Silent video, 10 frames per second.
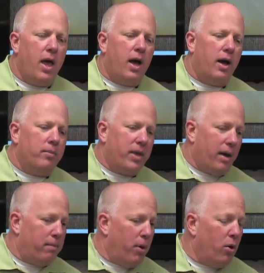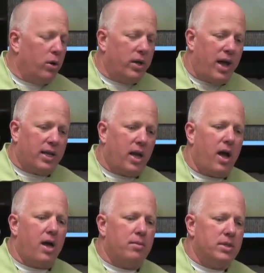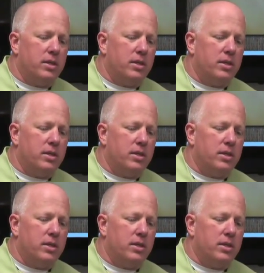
Um, yeah, poet.com is,